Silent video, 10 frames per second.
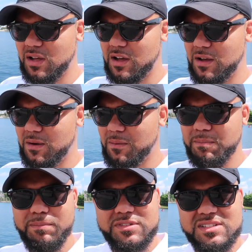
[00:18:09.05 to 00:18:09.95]
uh,
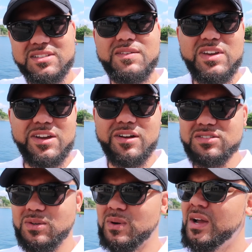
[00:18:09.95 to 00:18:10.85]
since living here.
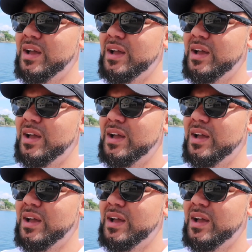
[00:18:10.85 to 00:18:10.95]
So